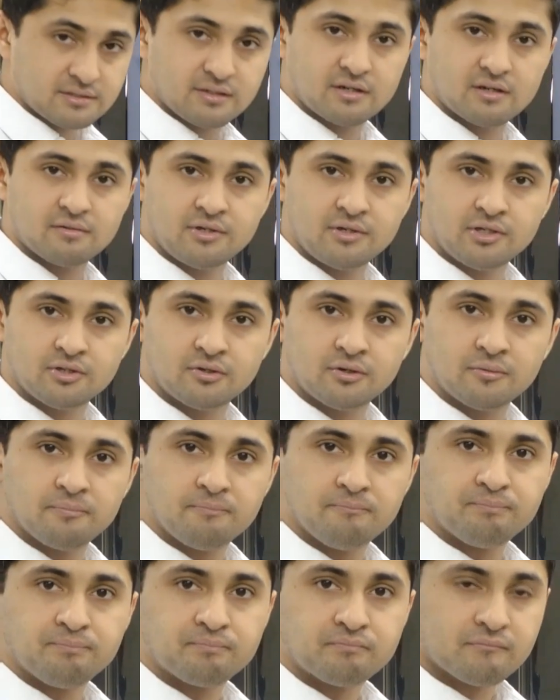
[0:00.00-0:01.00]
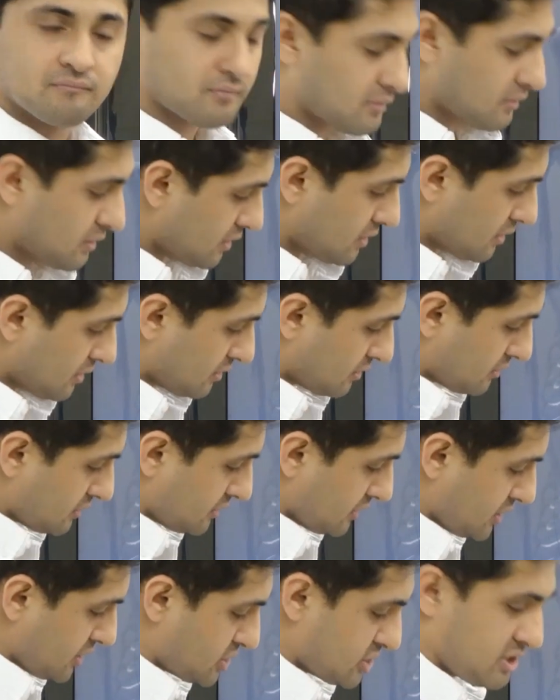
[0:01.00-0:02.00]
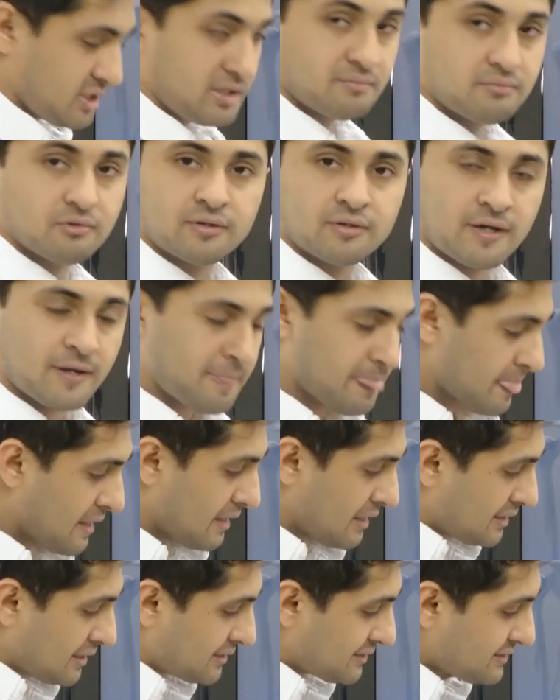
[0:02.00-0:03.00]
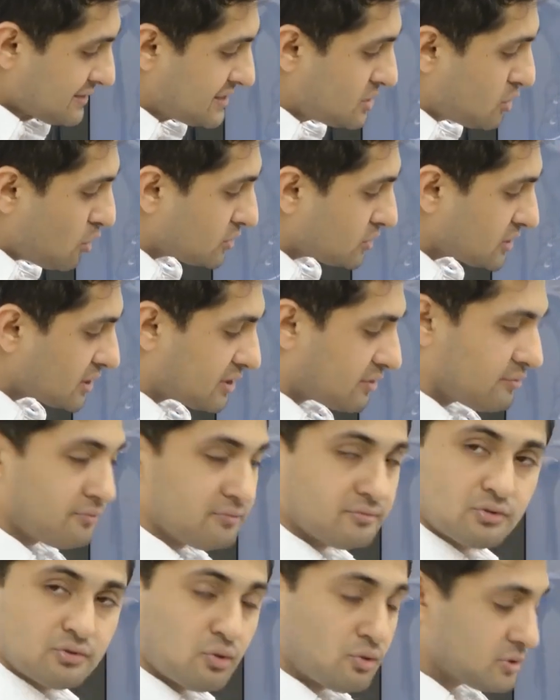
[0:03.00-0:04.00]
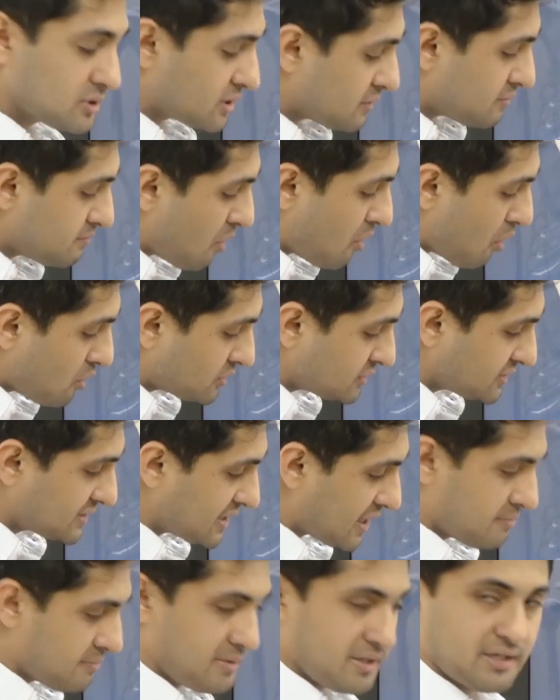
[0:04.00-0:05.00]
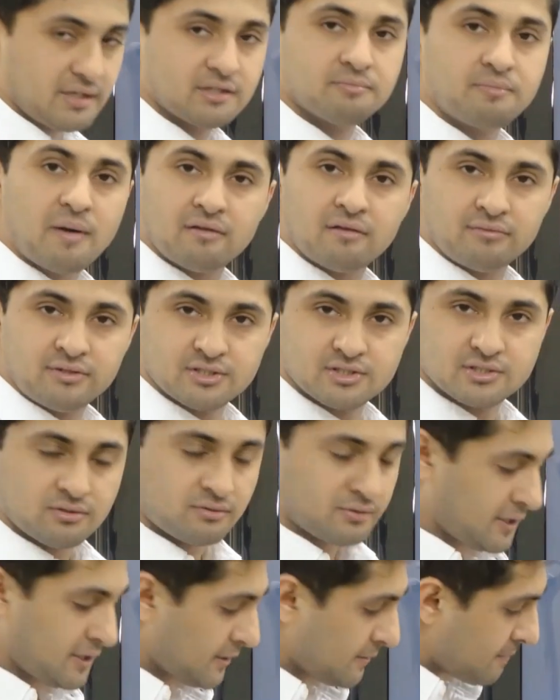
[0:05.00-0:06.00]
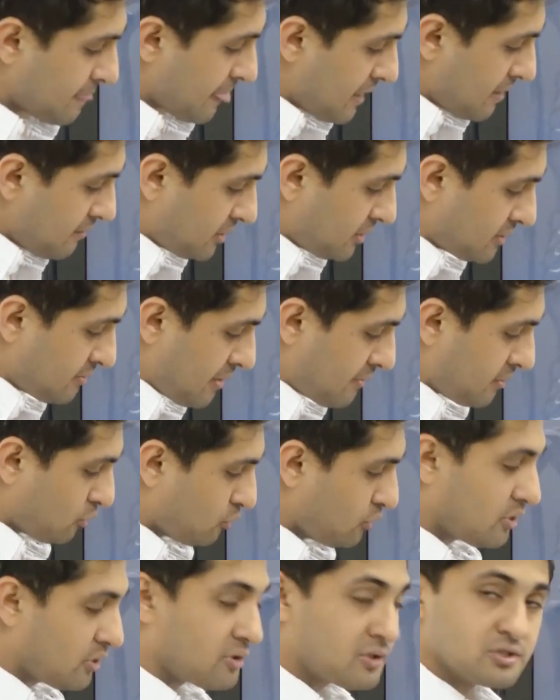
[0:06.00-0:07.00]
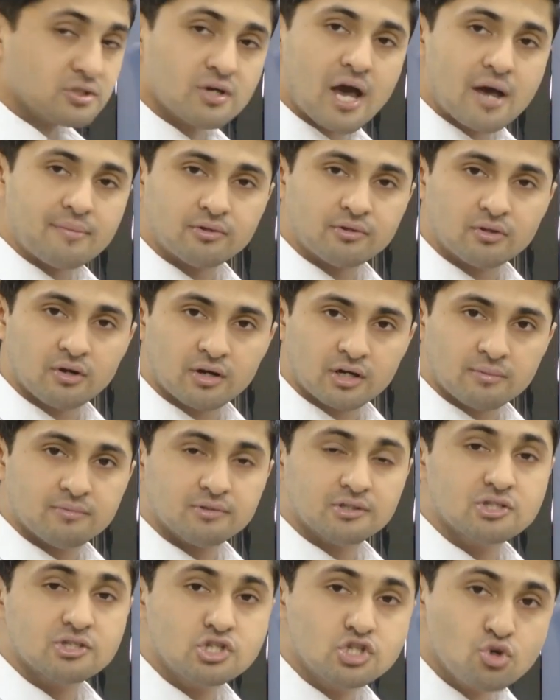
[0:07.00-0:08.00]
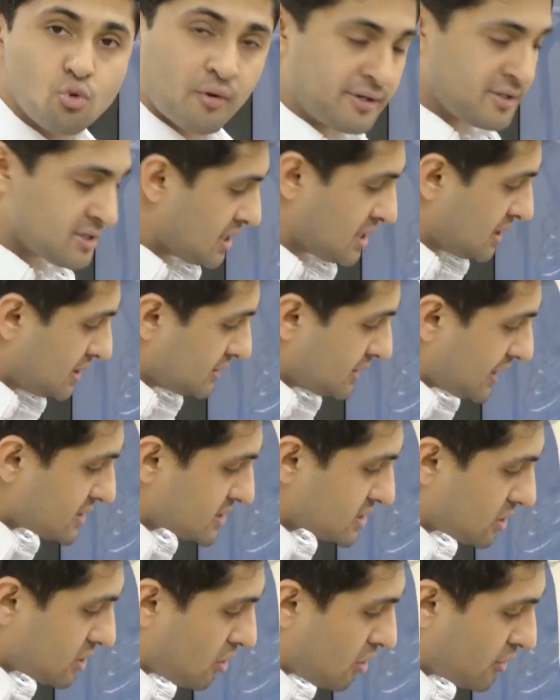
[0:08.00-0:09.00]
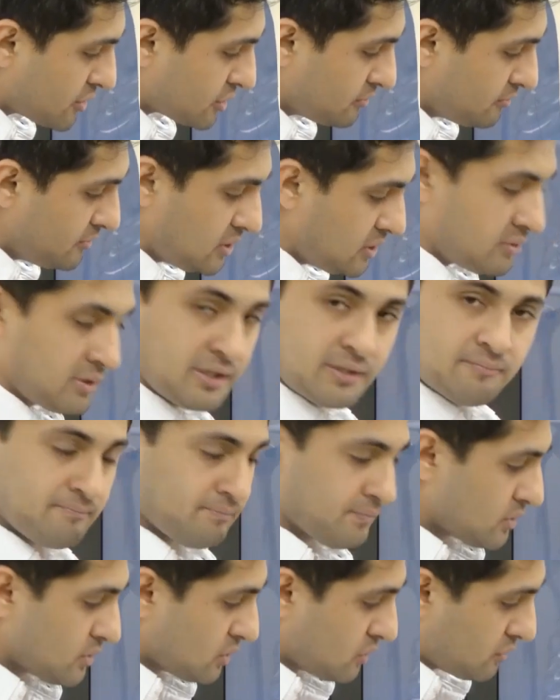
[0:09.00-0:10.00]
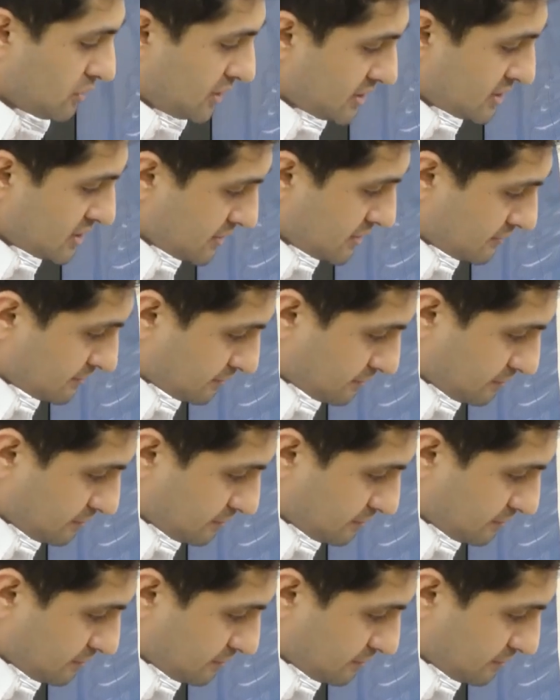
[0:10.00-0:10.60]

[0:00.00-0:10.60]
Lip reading: going to be your ischium. Okay. Those are the bones that are making the pelvis. Okay. But remember, we also have to talk about the joints that is contributing to this